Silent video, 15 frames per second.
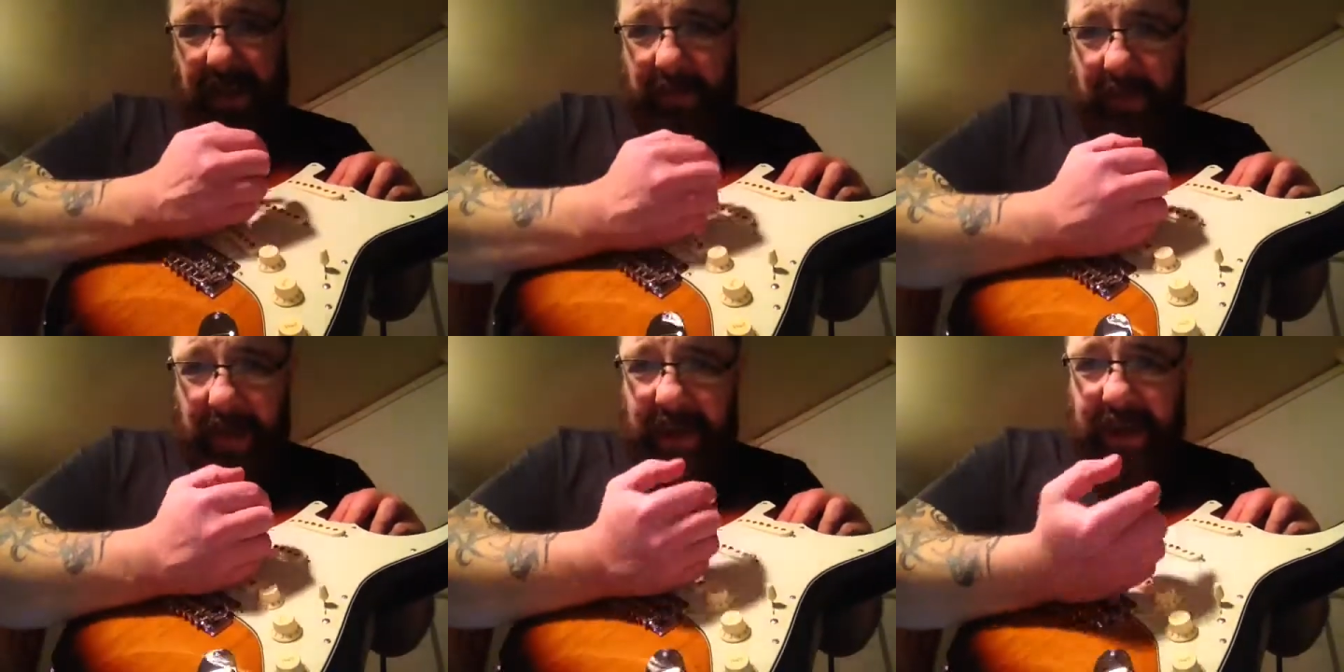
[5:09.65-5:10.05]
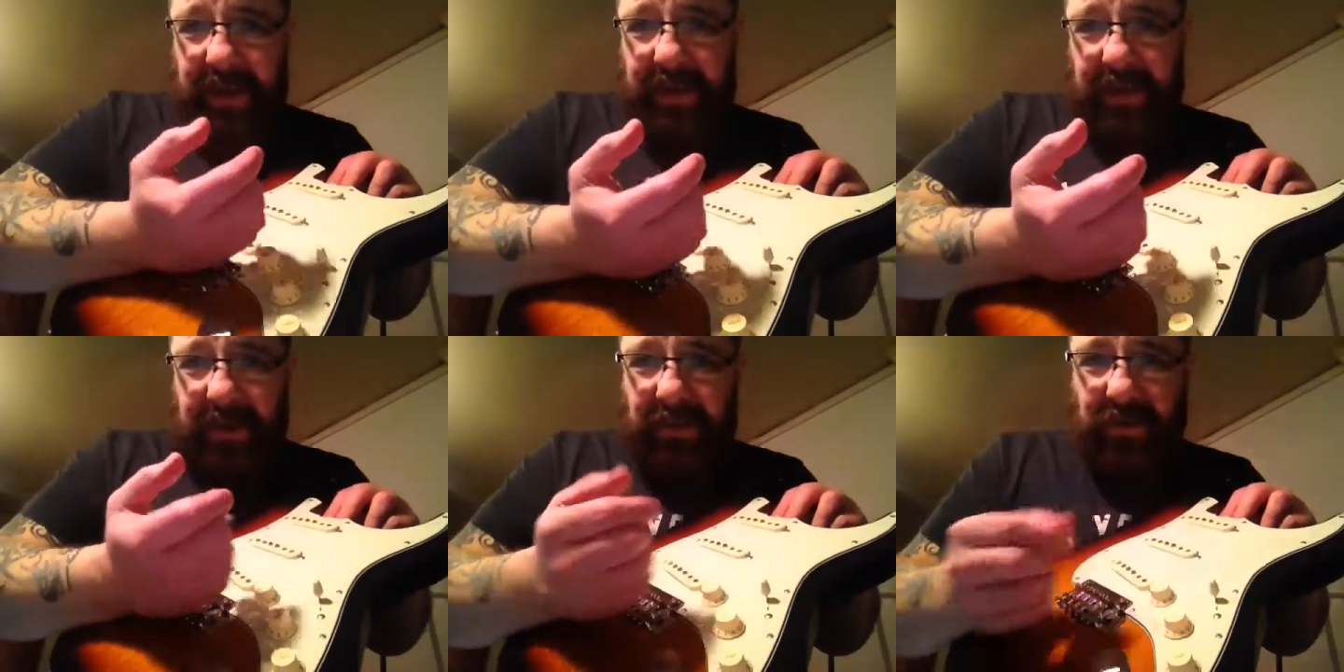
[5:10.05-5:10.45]
in my
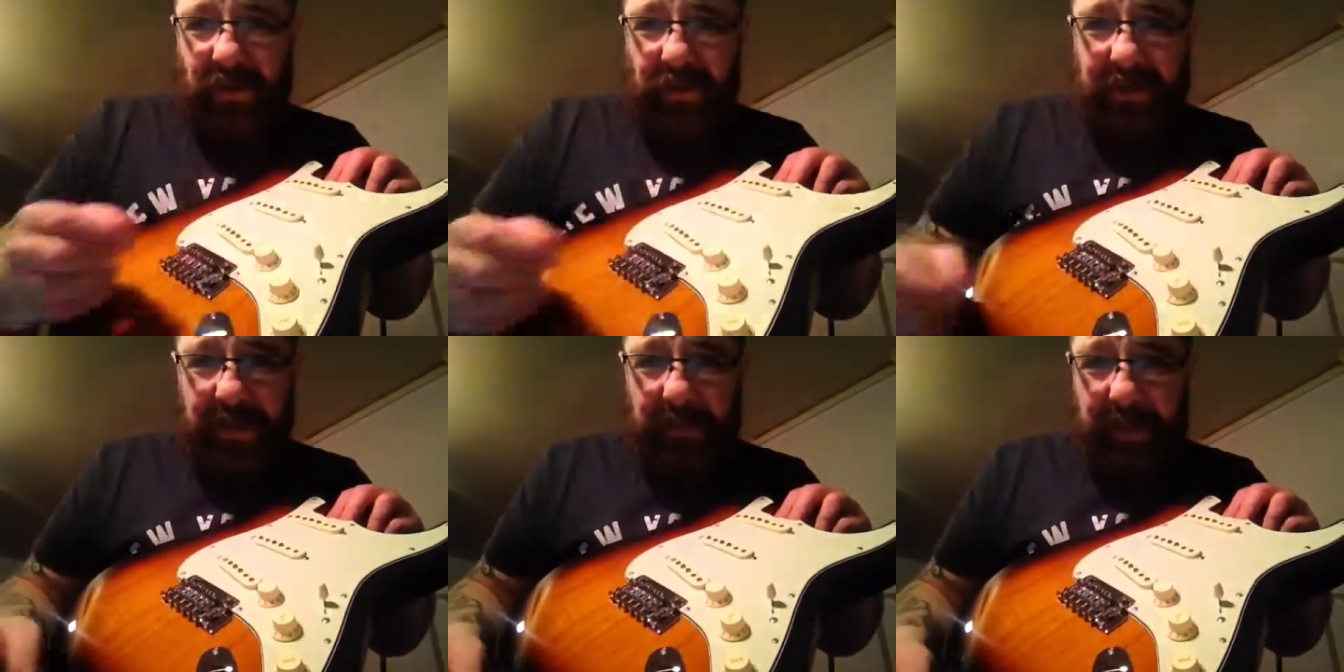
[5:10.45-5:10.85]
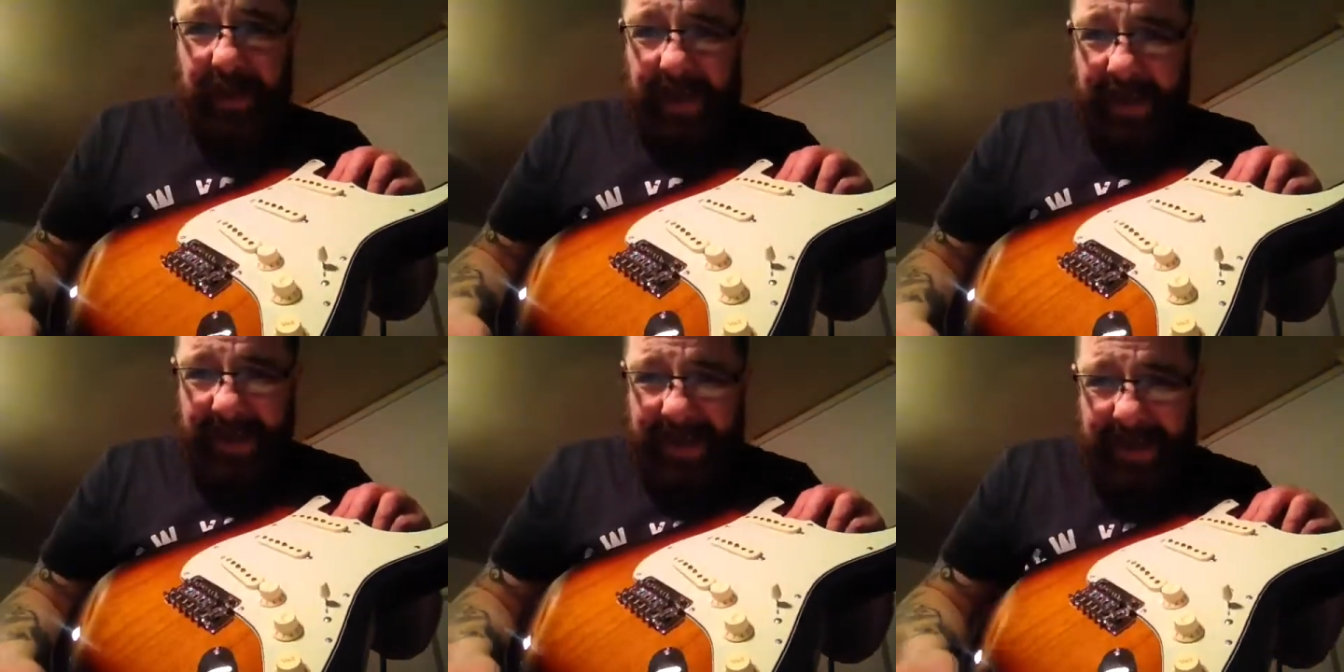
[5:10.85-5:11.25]
hand and cutting
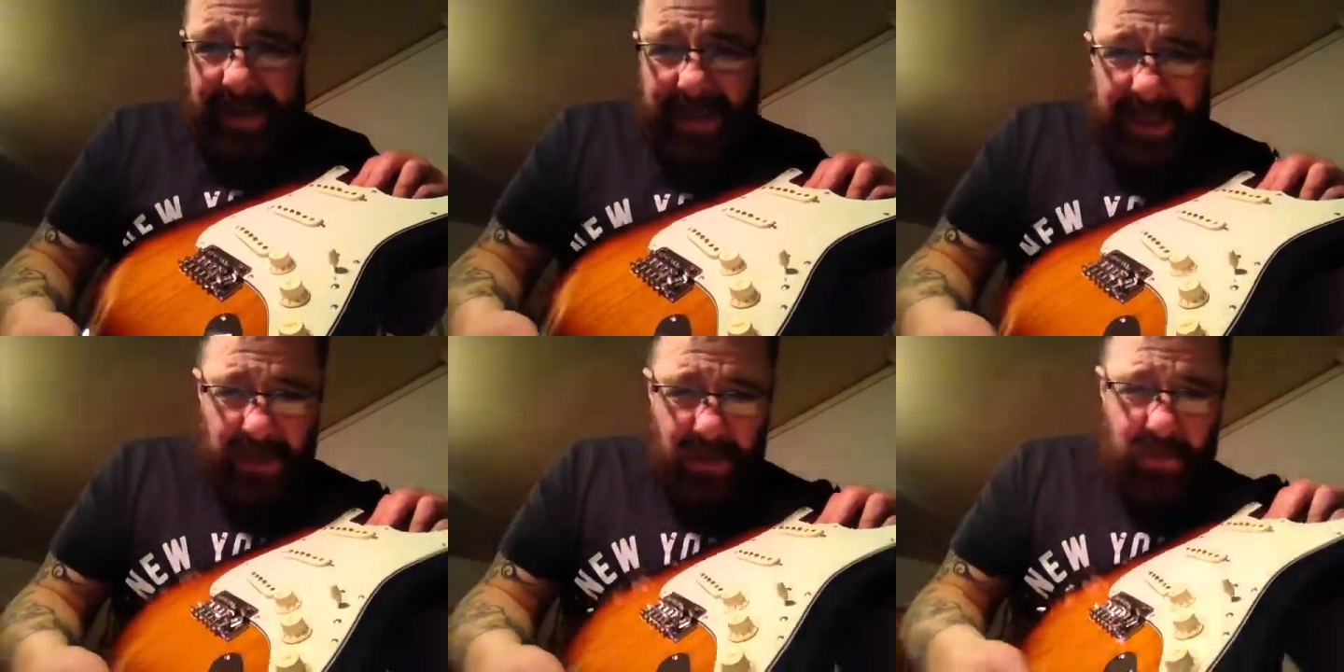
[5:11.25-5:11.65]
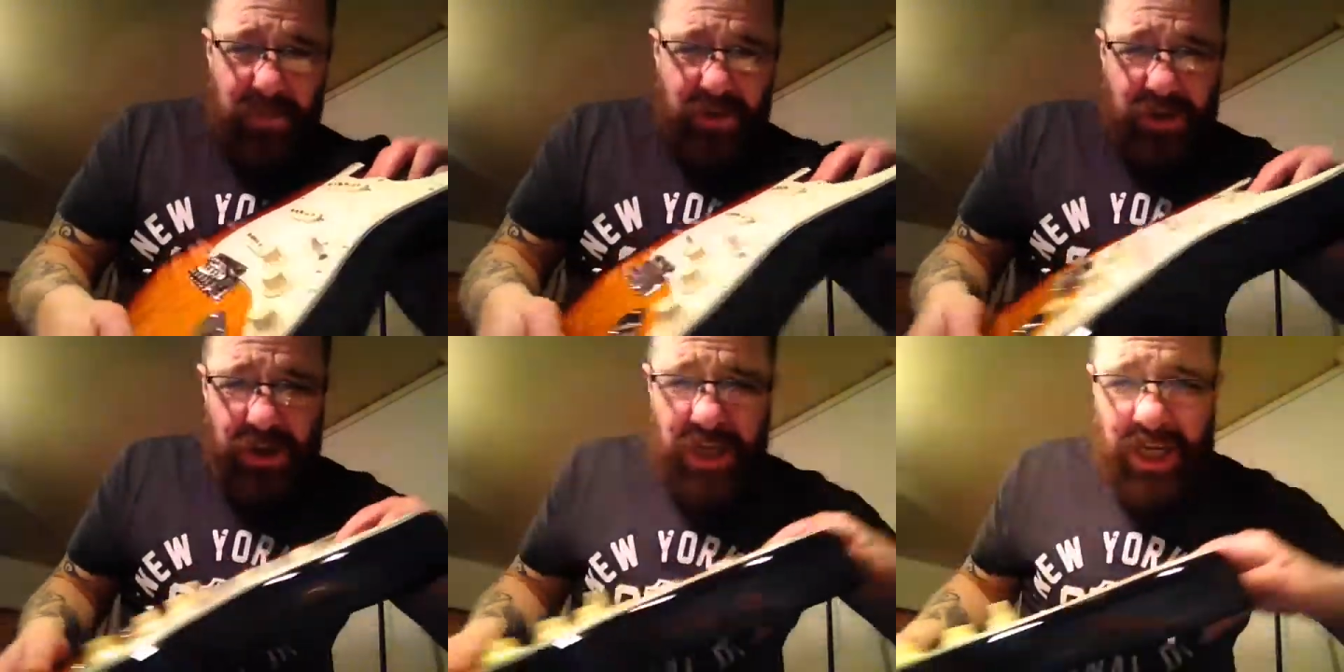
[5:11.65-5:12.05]
me.
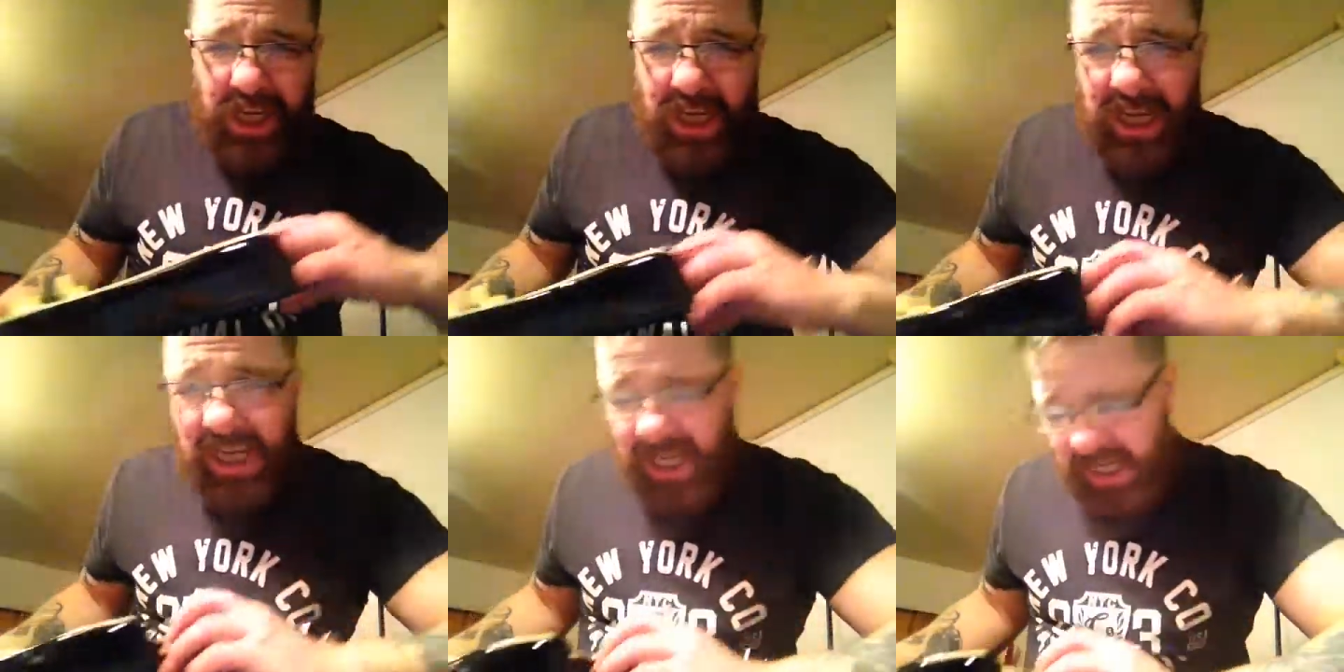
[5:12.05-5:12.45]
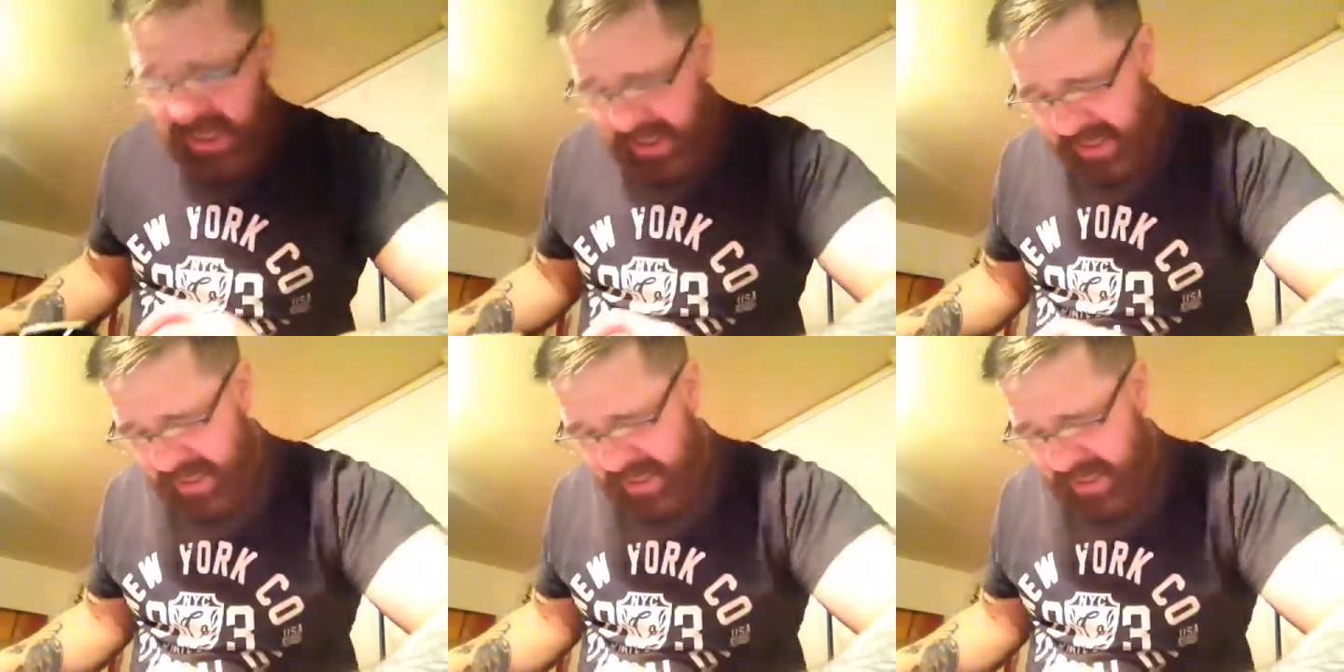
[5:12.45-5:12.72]
Ouchie.